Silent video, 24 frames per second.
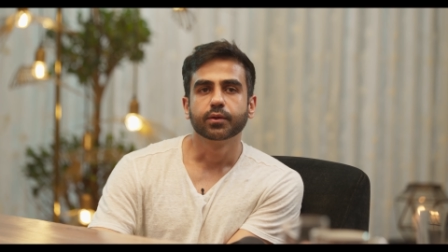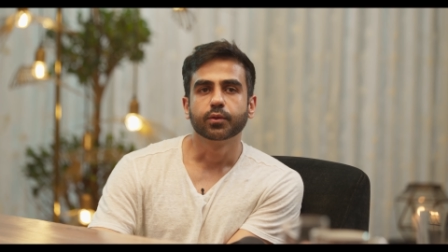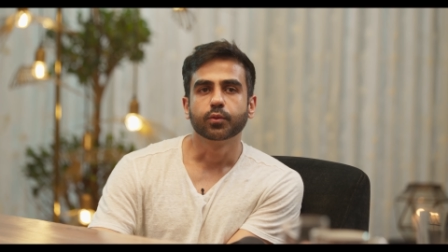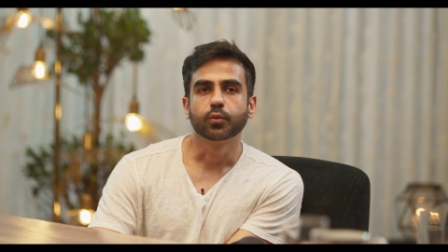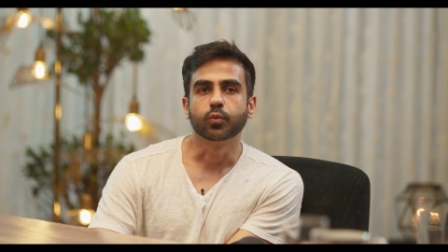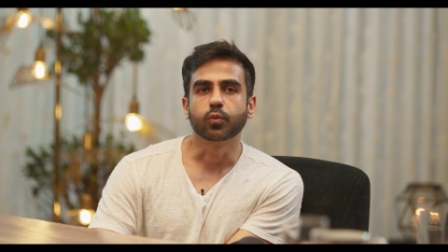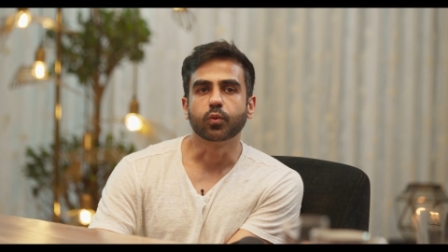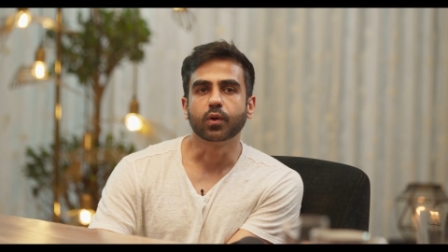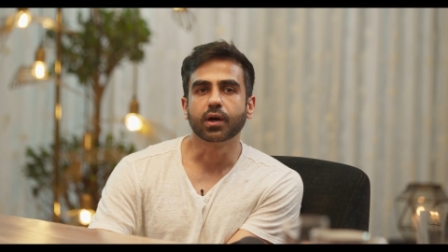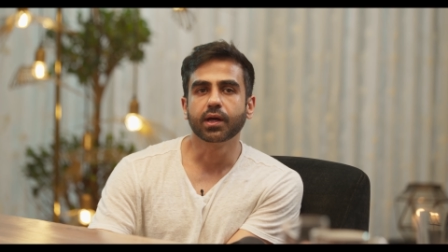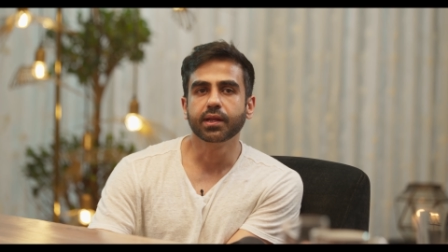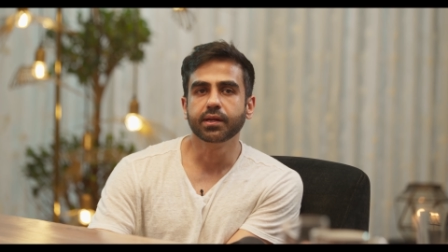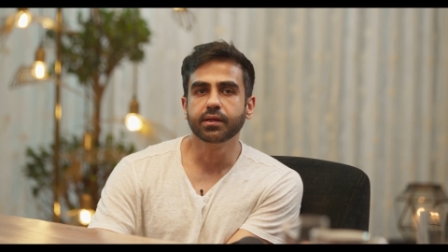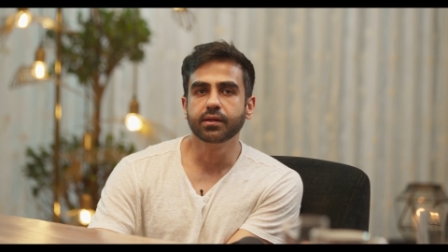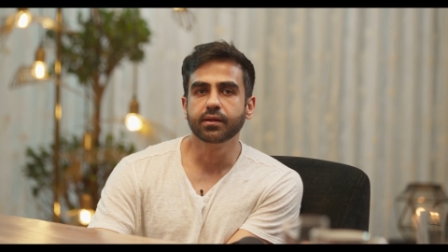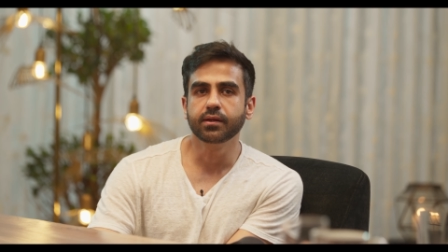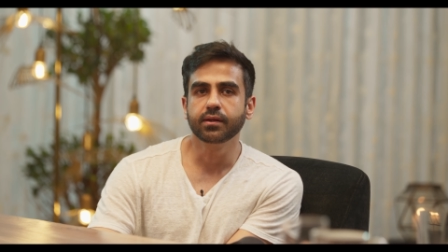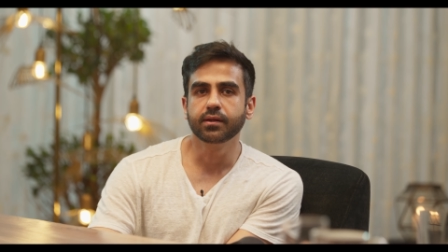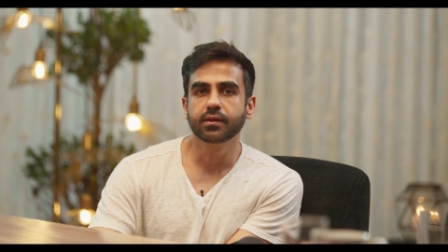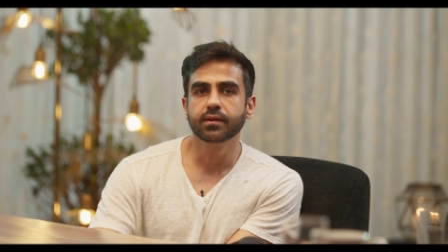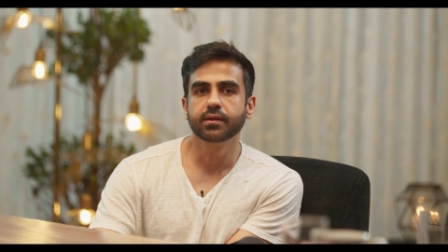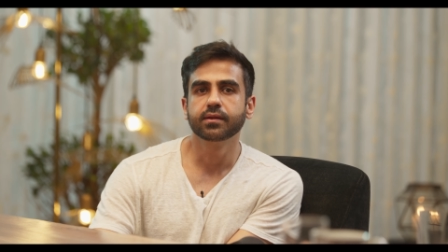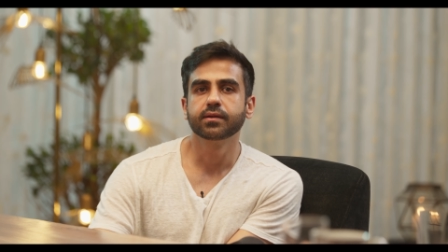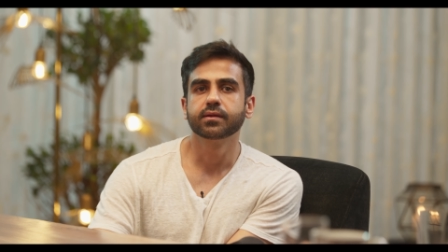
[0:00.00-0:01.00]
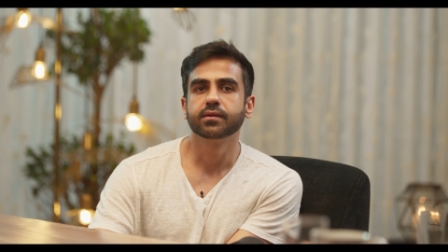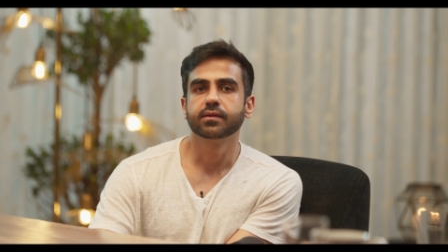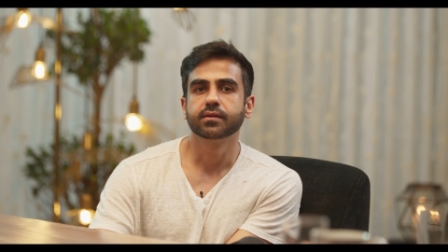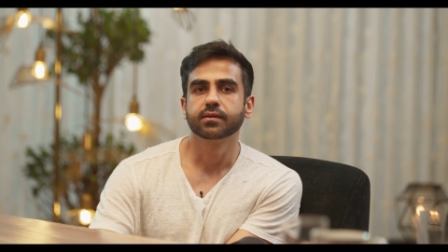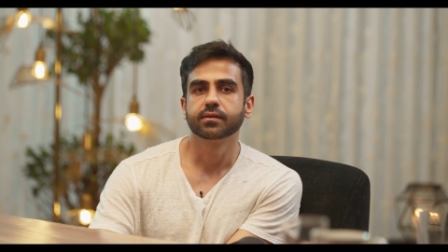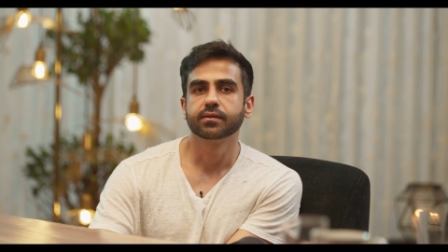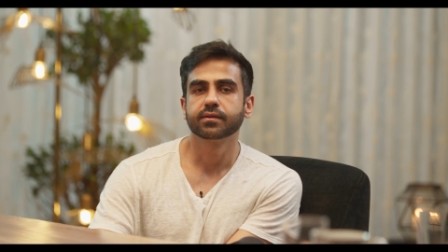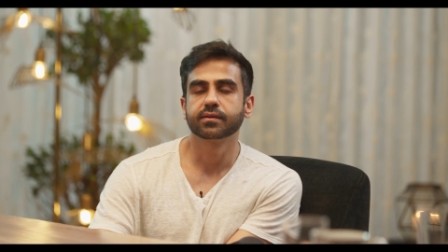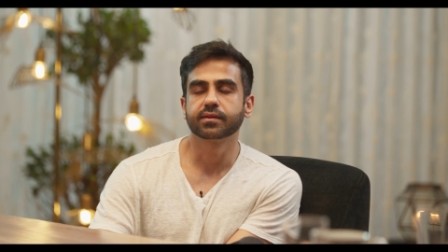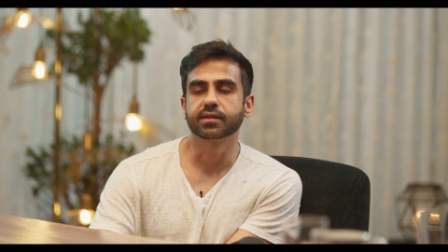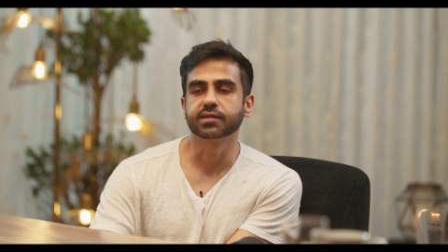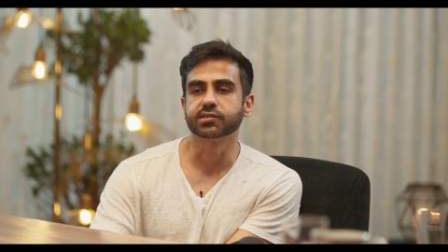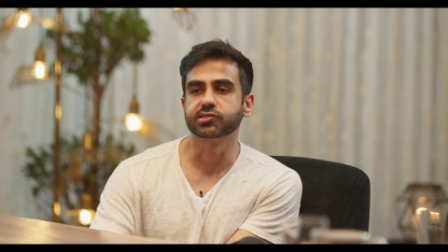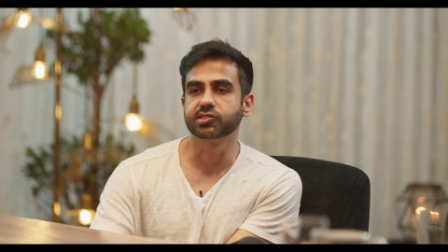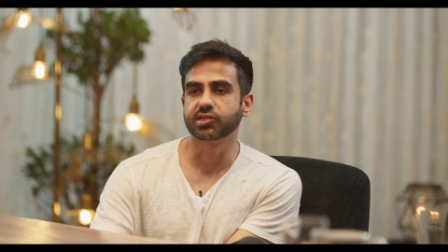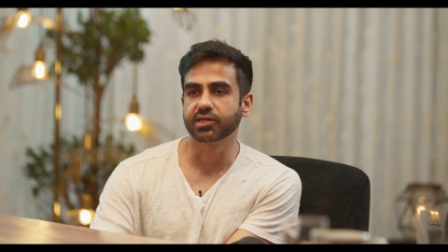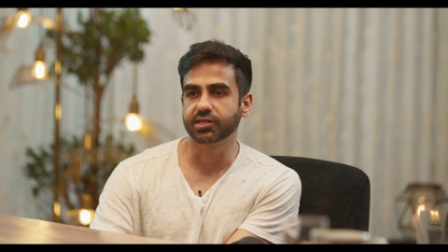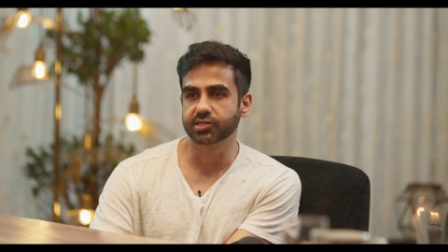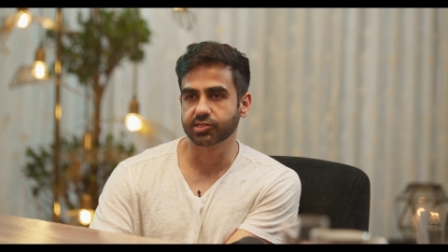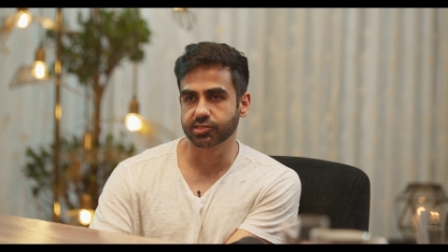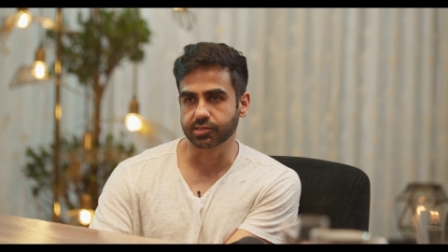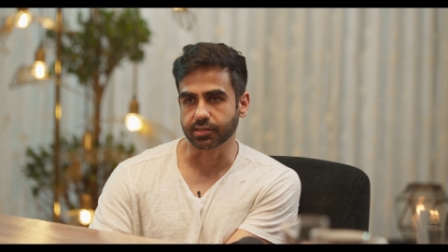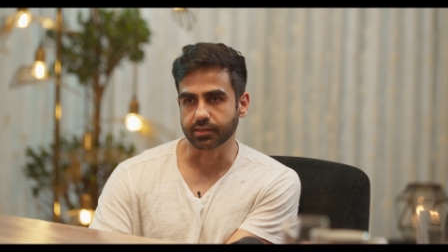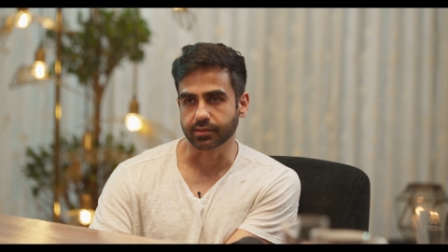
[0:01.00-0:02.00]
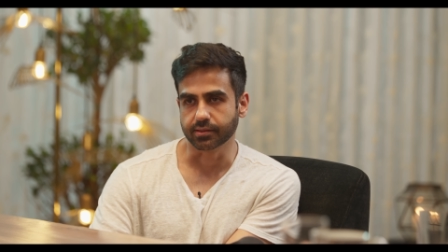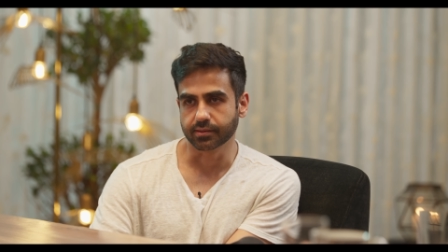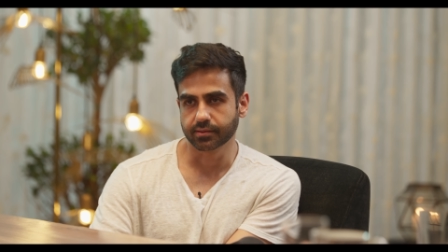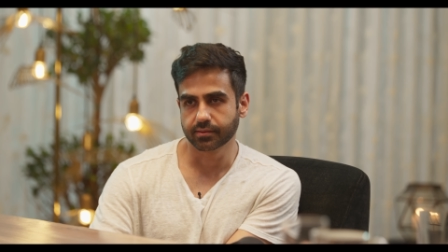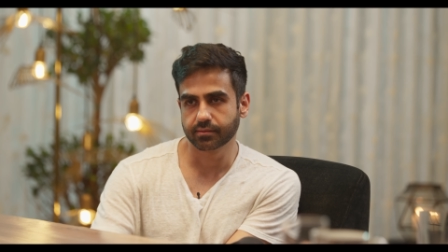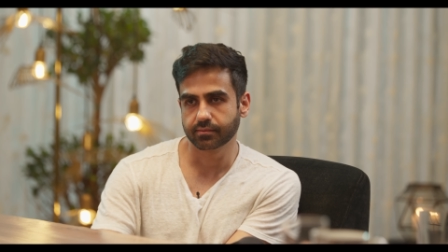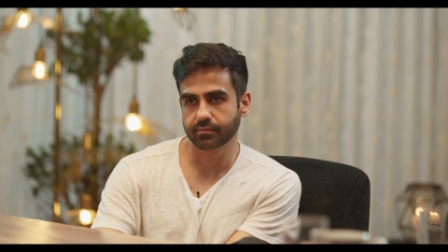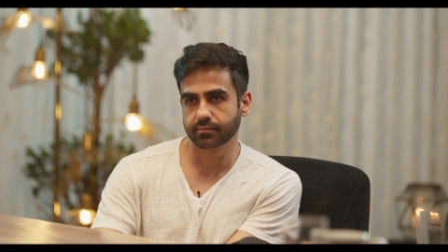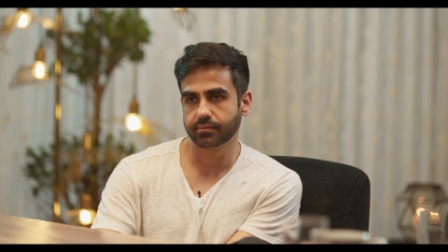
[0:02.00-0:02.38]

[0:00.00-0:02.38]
one suggestion